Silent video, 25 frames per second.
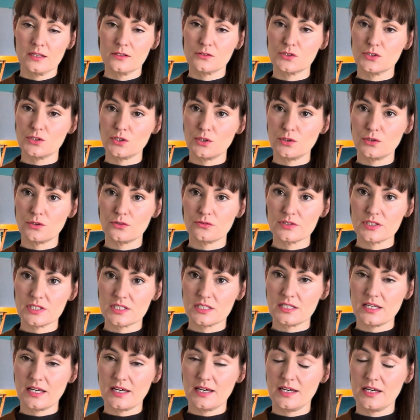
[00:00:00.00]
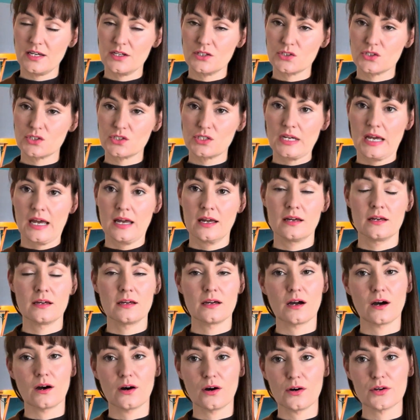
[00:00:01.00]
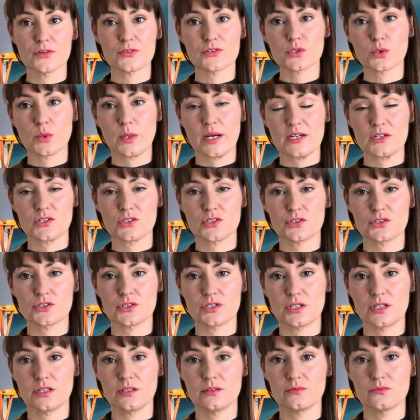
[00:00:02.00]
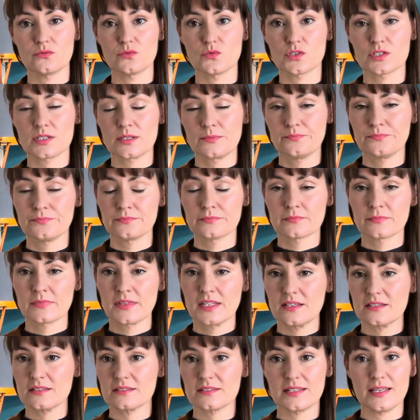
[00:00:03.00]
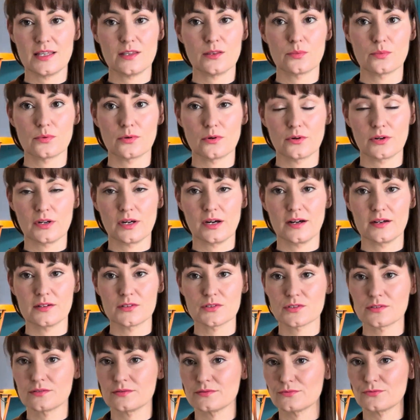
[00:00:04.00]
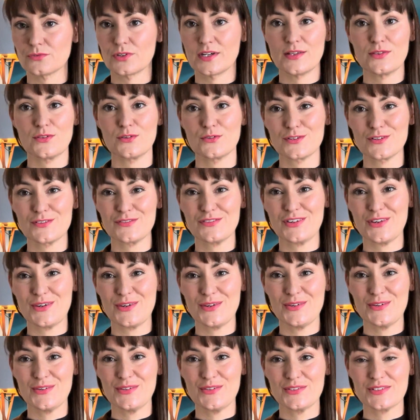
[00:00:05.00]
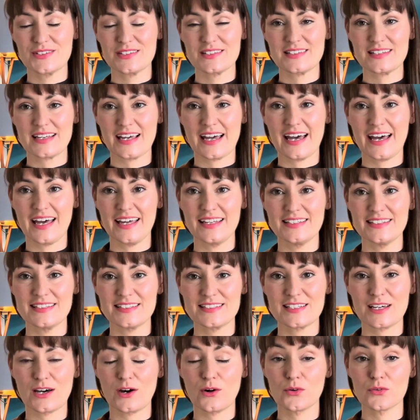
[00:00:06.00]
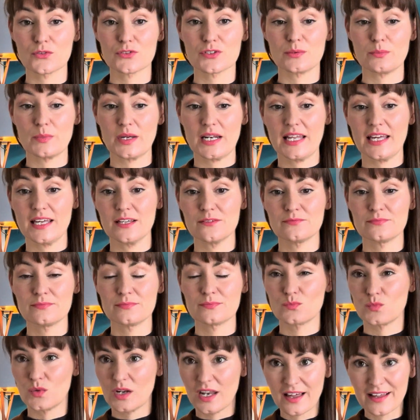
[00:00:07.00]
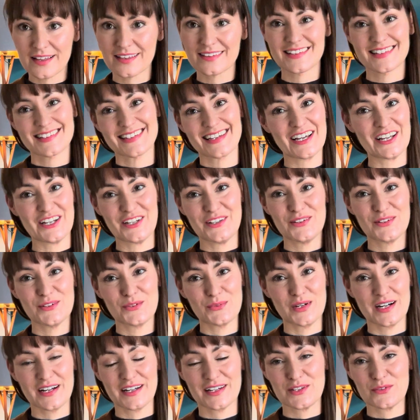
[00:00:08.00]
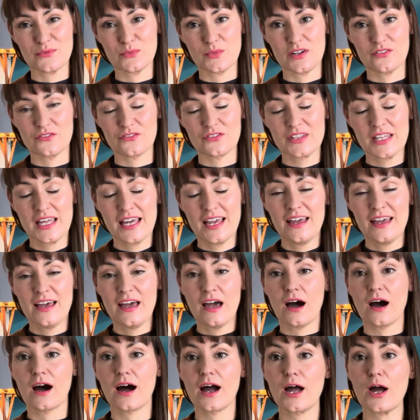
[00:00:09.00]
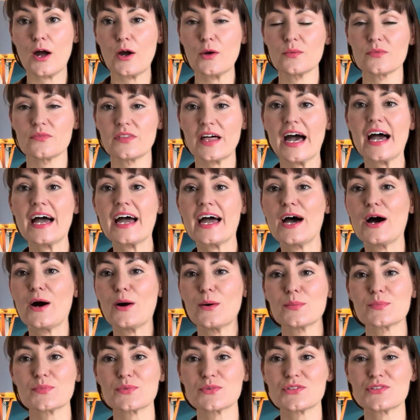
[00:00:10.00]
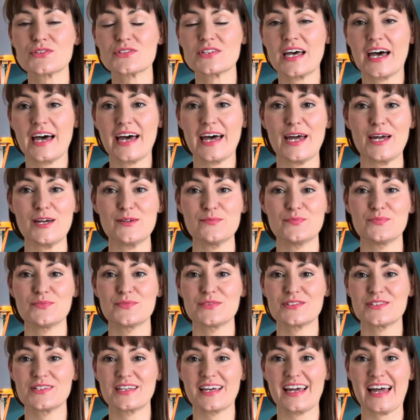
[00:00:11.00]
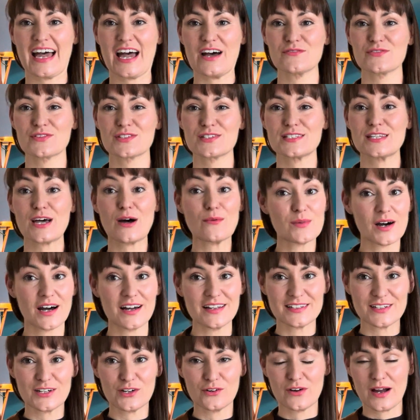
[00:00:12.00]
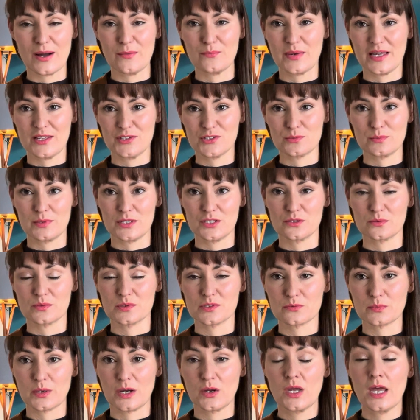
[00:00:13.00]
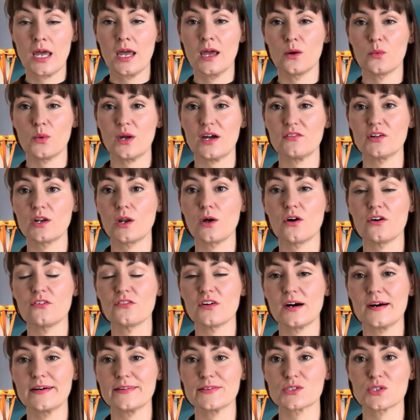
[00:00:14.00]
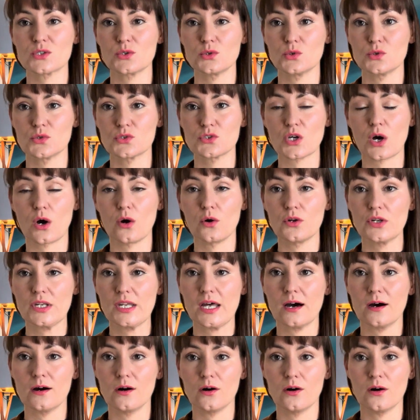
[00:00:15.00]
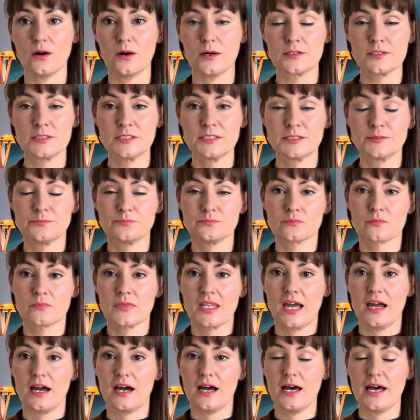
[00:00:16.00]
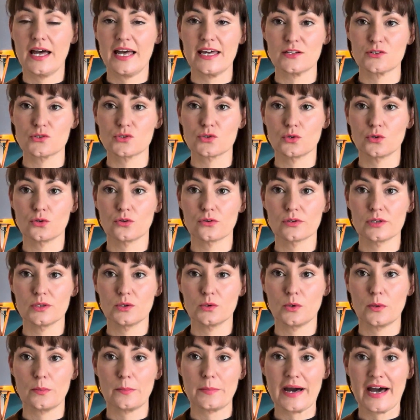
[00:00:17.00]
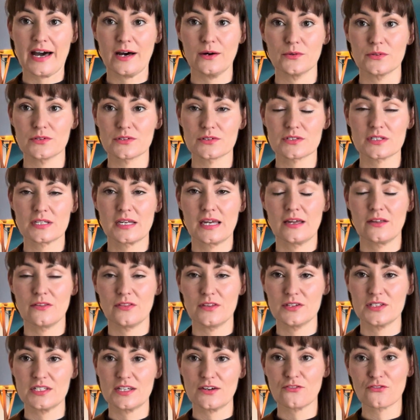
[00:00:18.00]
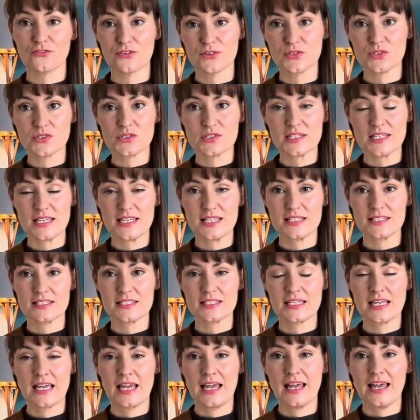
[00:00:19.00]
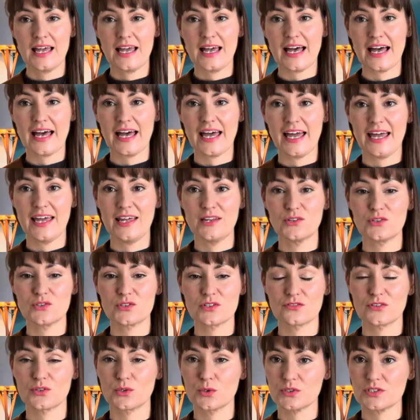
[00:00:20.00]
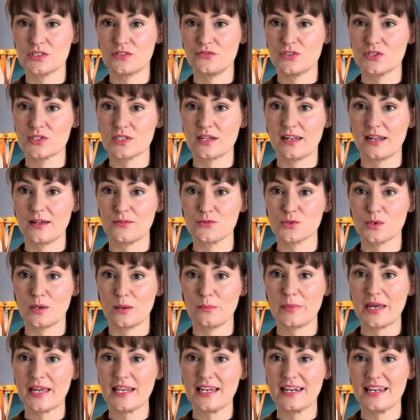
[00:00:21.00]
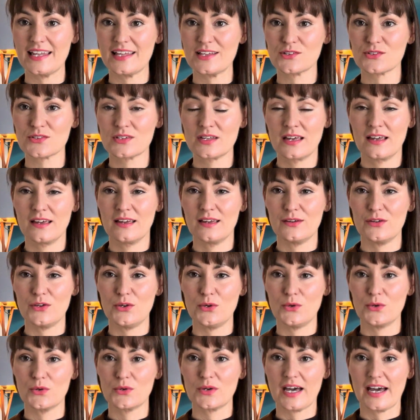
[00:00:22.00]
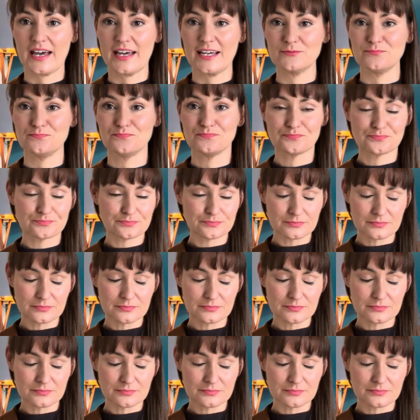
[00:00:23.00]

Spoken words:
do your research, ask questions, see the product, read the reviews, and ultimately like the tailor you're working with. I hope that helps to have some idea around made to measure bespoke. We have a lot of articles on our editorial about the differences And of course, if you sign up to our main list, you can